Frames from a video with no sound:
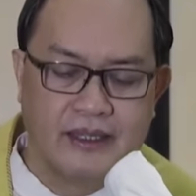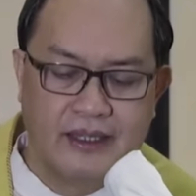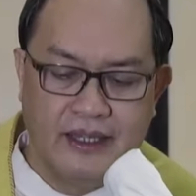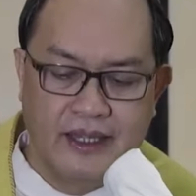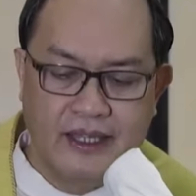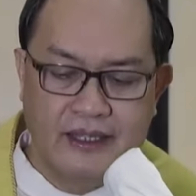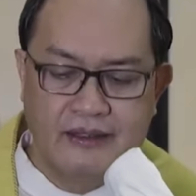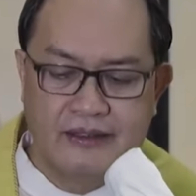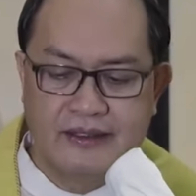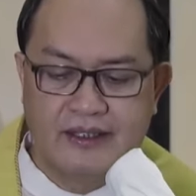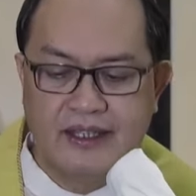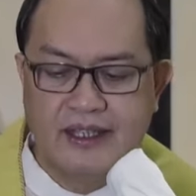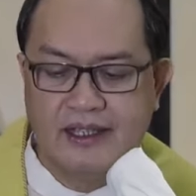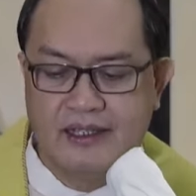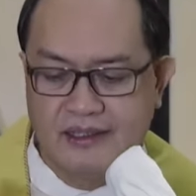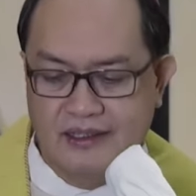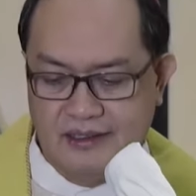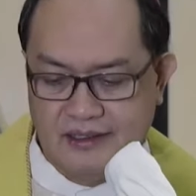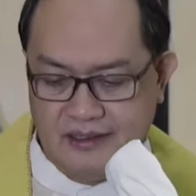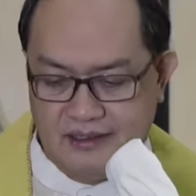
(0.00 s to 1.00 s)
and
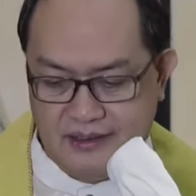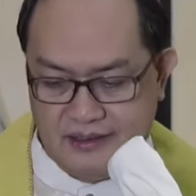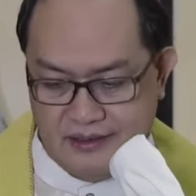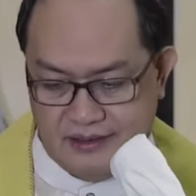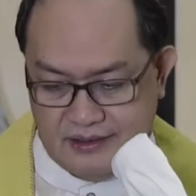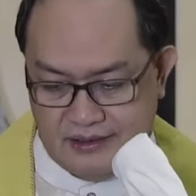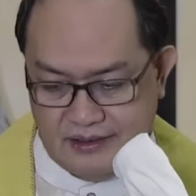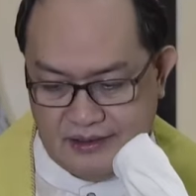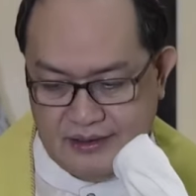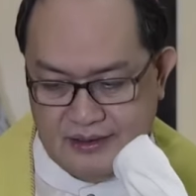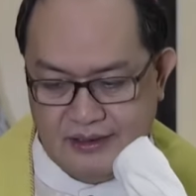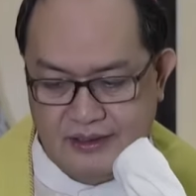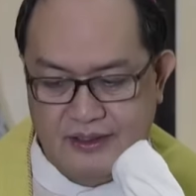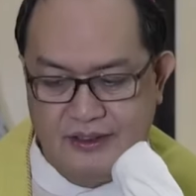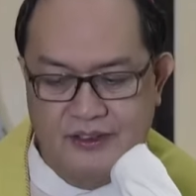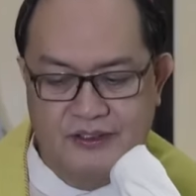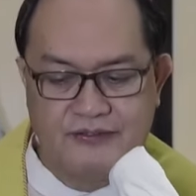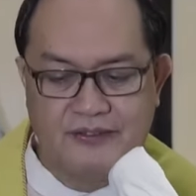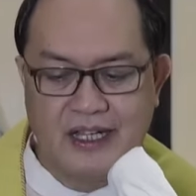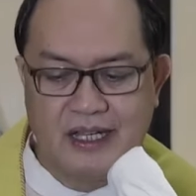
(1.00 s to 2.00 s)
tell
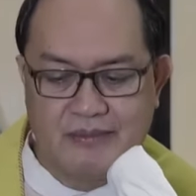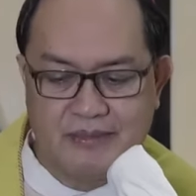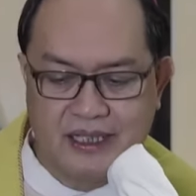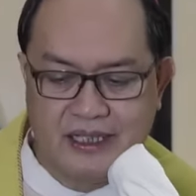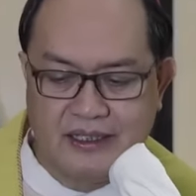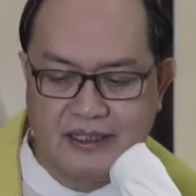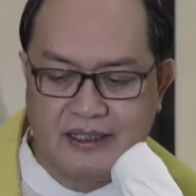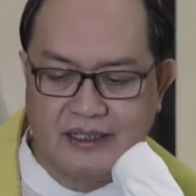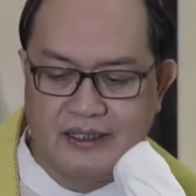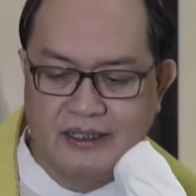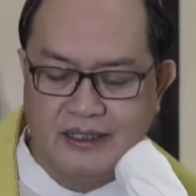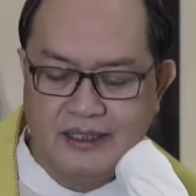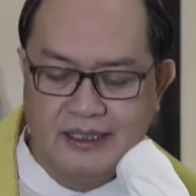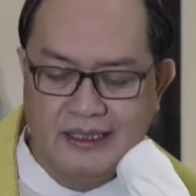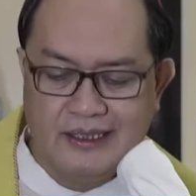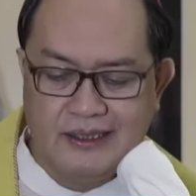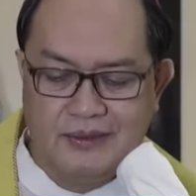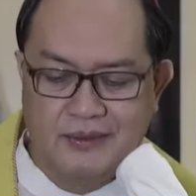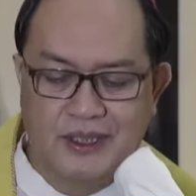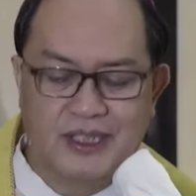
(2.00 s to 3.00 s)
your family
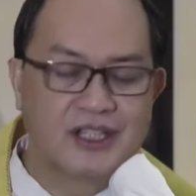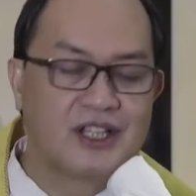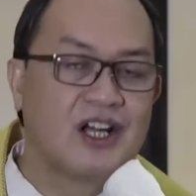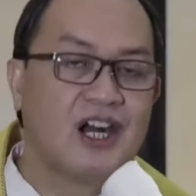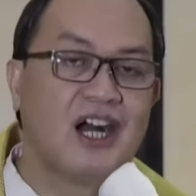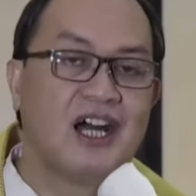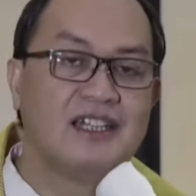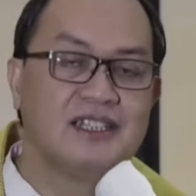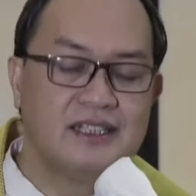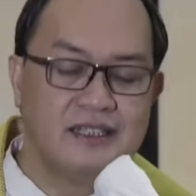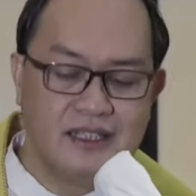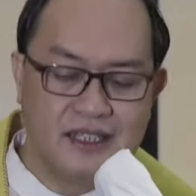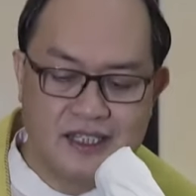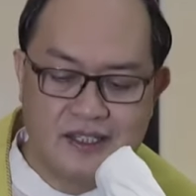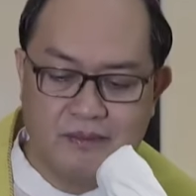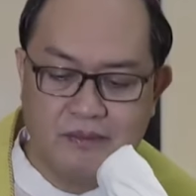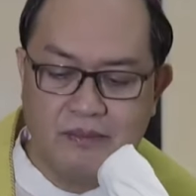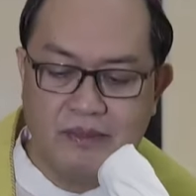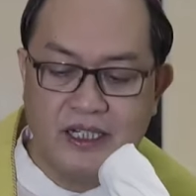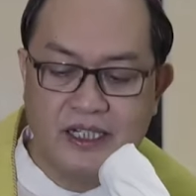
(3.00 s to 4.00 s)
what God in
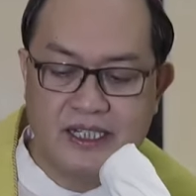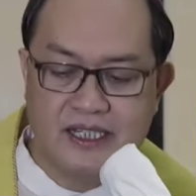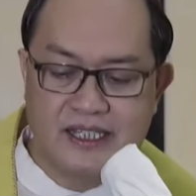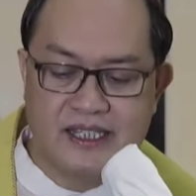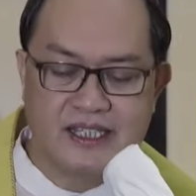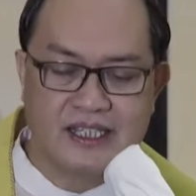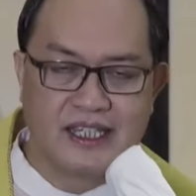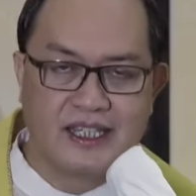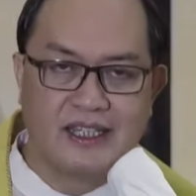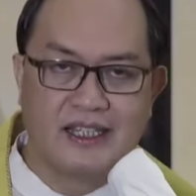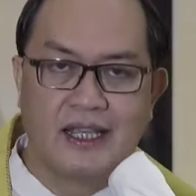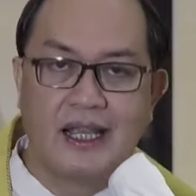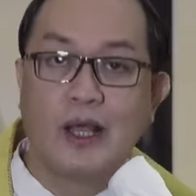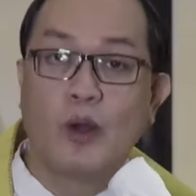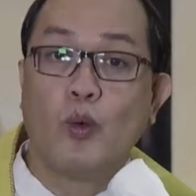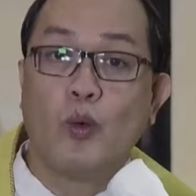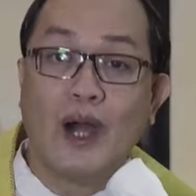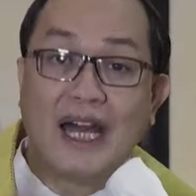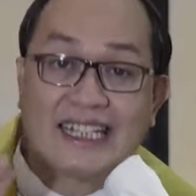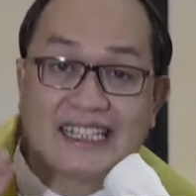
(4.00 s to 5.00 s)
his mercy,
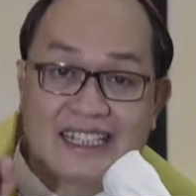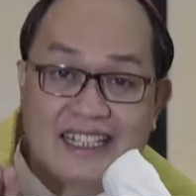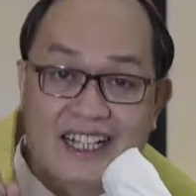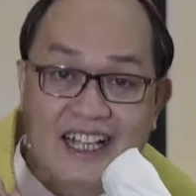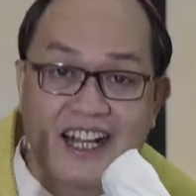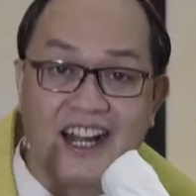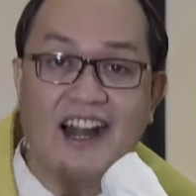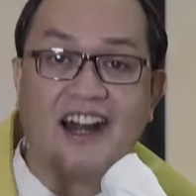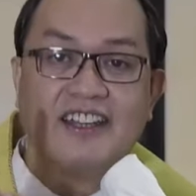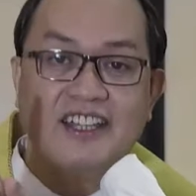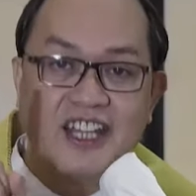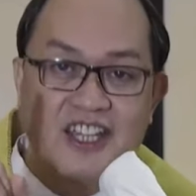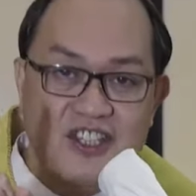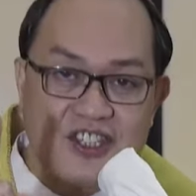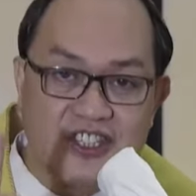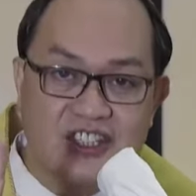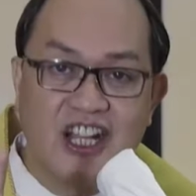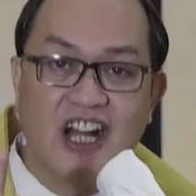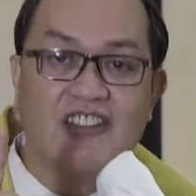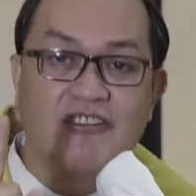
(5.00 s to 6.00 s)
what God has
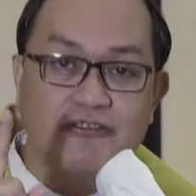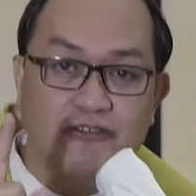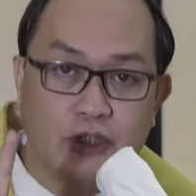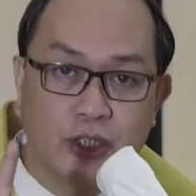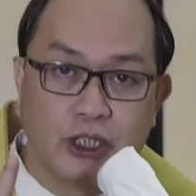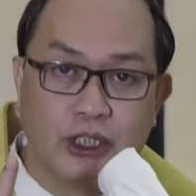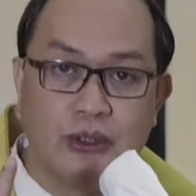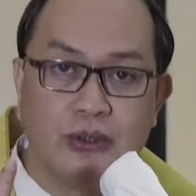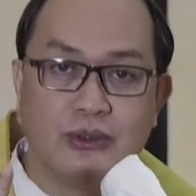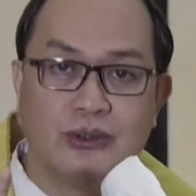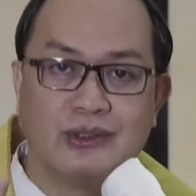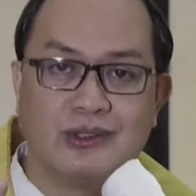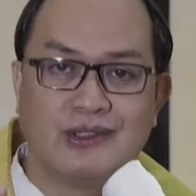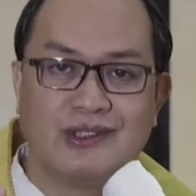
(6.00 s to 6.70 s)
done for you.